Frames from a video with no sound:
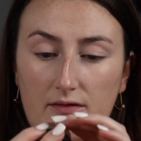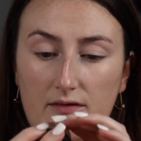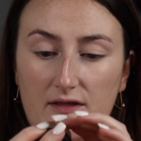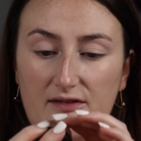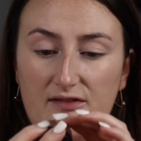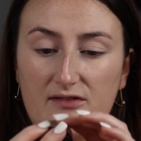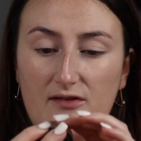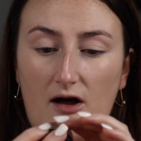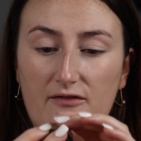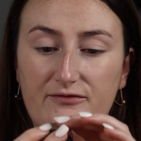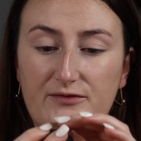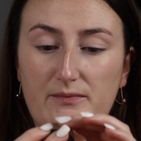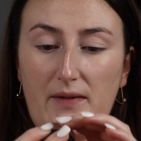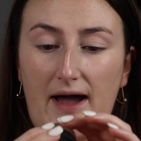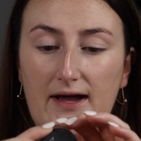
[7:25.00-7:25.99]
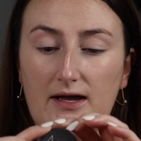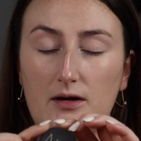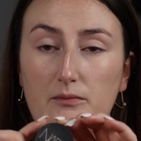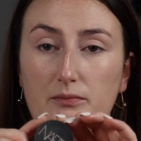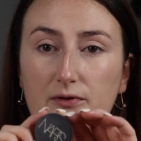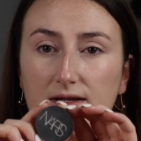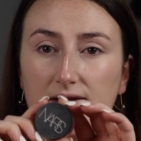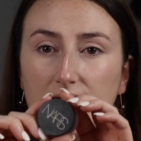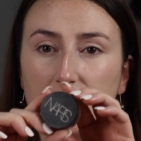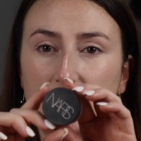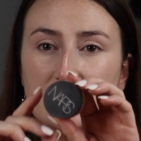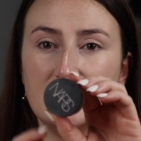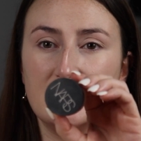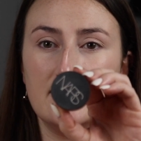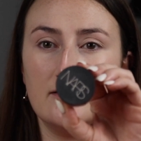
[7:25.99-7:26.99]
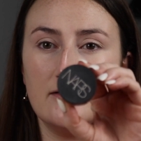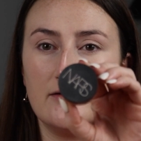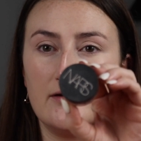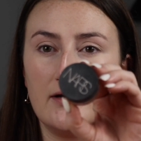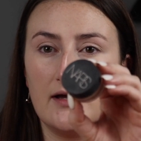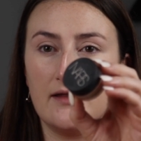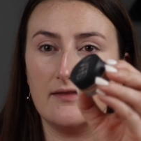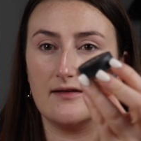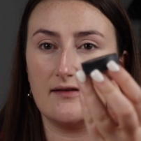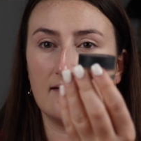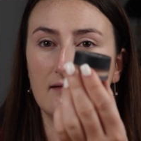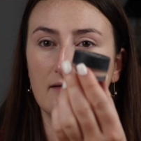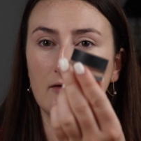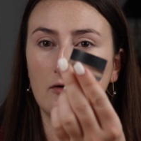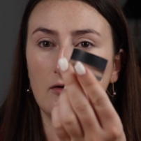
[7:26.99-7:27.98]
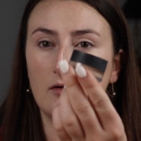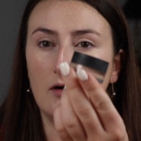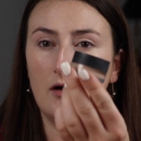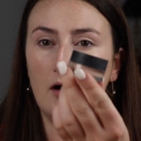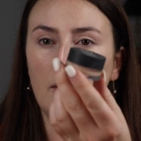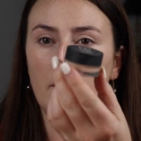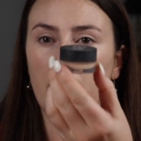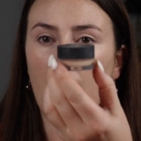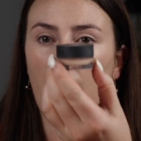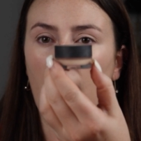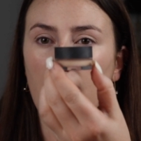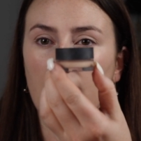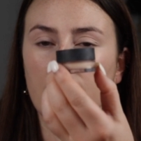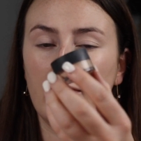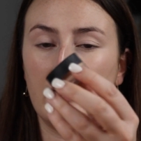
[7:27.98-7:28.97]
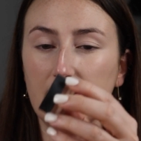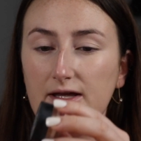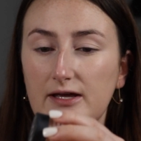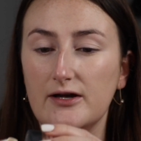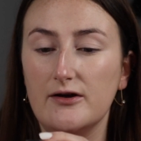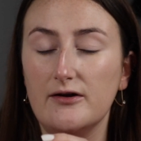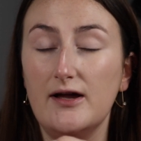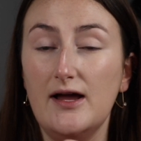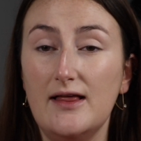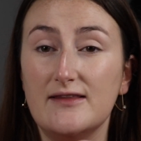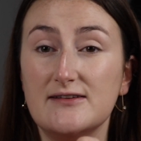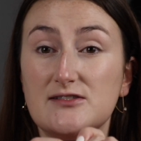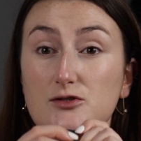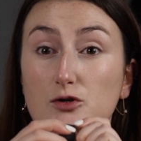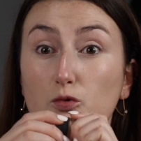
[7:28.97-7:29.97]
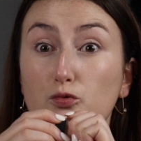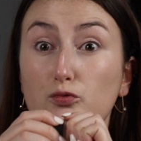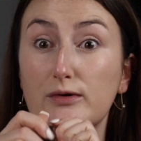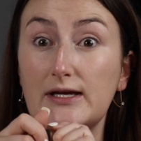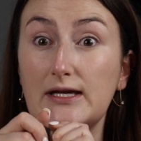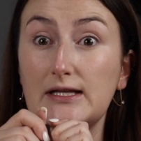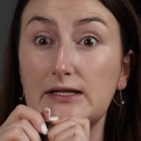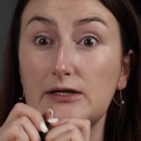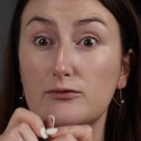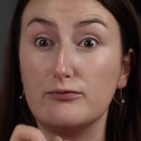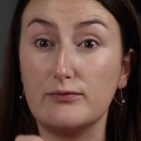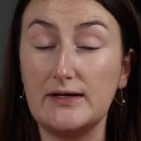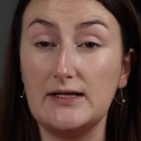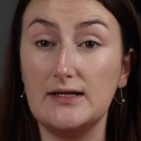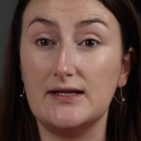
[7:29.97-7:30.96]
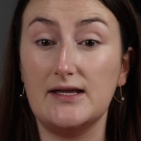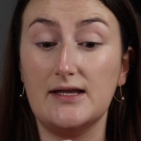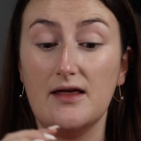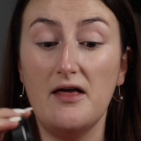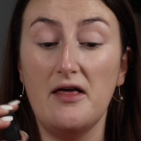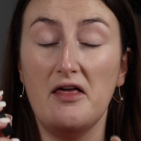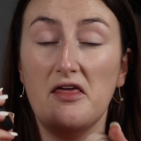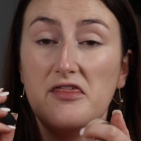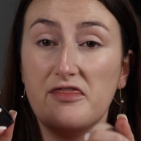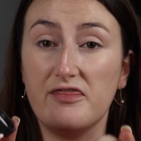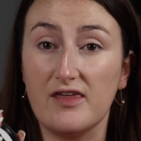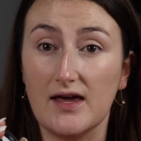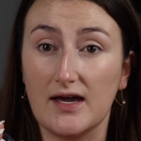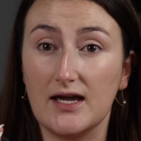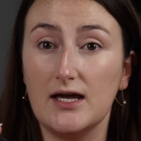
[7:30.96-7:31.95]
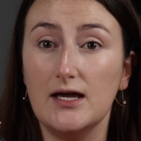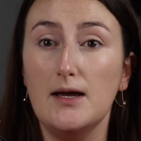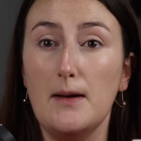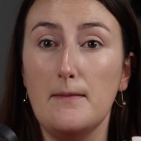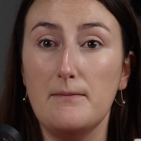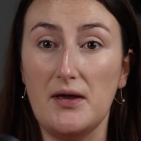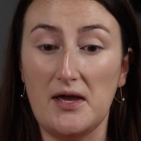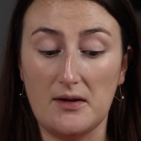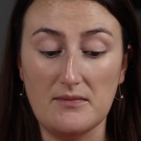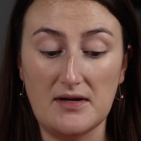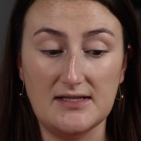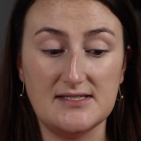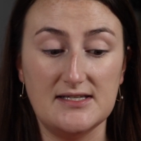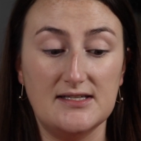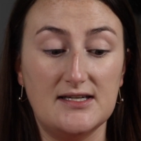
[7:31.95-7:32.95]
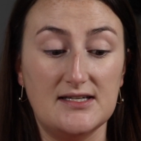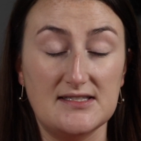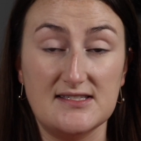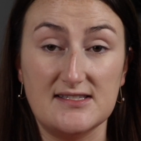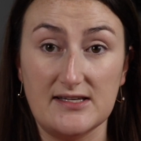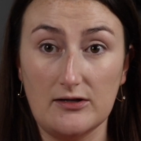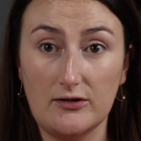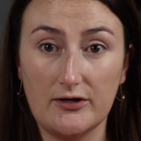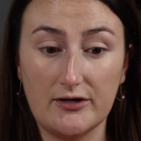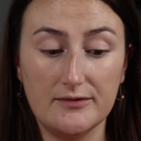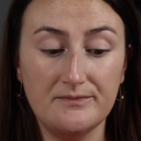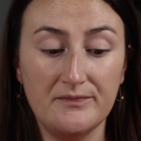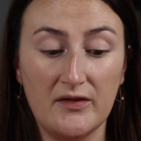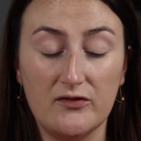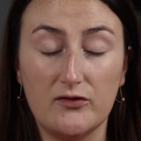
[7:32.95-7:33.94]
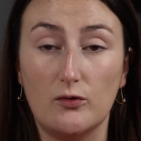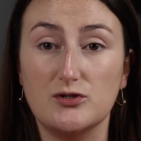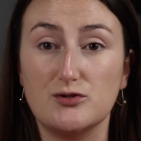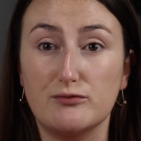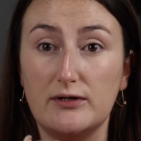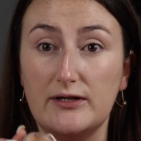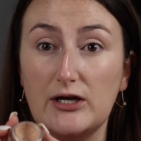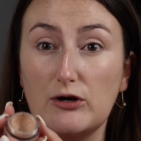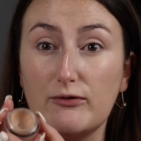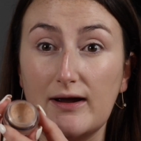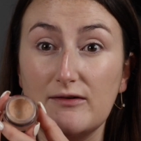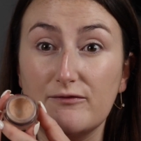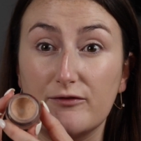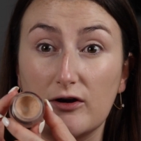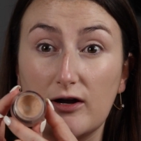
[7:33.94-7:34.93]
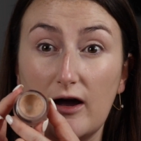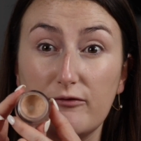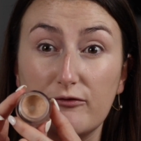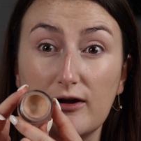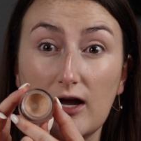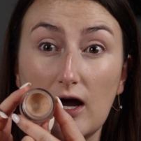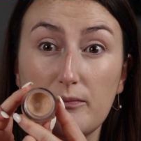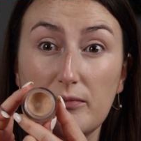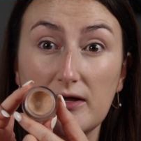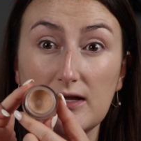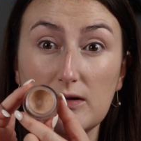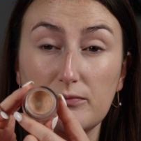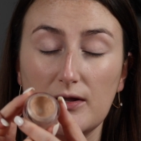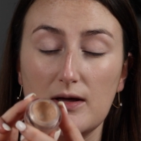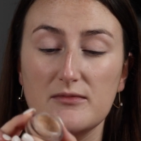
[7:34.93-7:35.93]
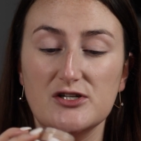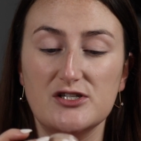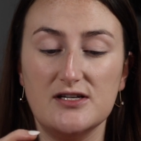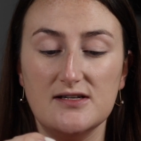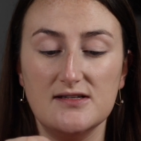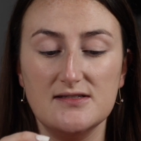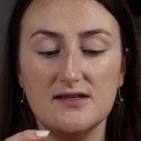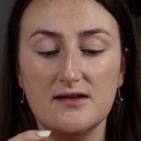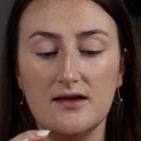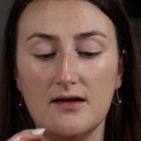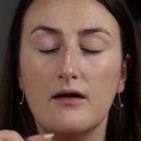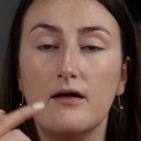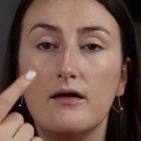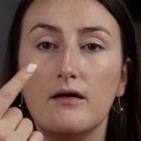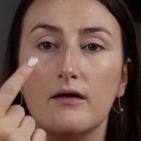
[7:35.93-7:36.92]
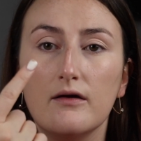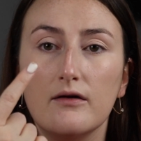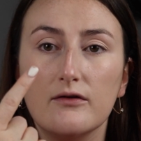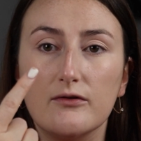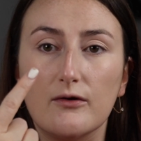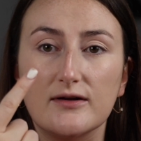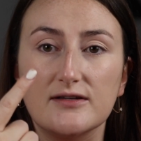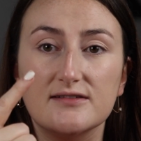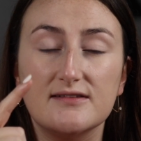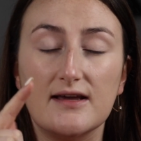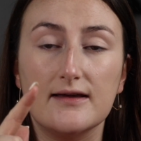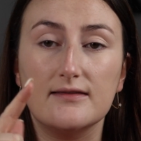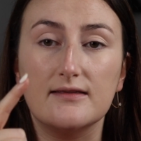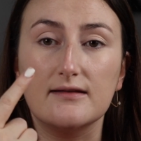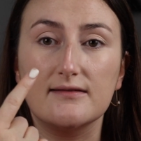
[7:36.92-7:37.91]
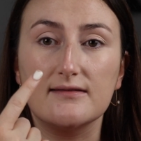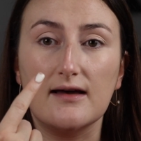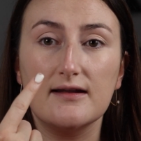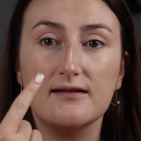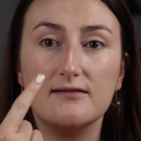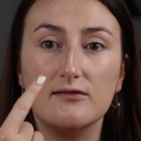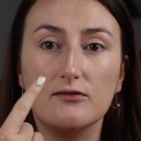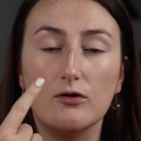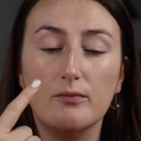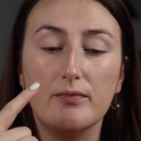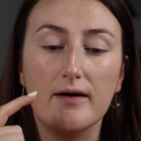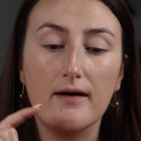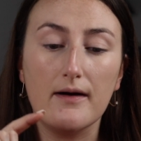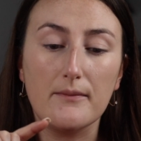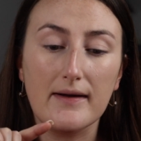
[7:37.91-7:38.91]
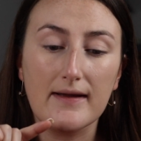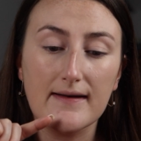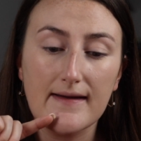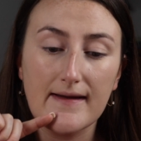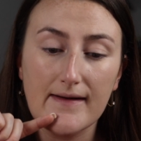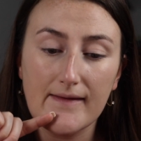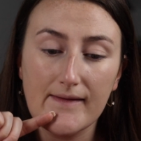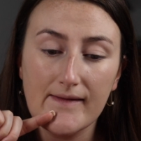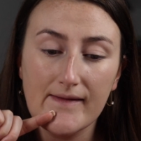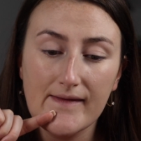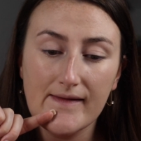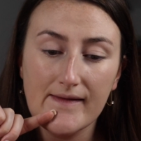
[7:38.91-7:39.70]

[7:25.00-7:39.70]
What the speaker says: the Soft Matte Complete Concealer in this little pot right here. This is a really thick pigmented concealer, so it's really great for covering up any blemishes. So I just take the slightest little bit on my nail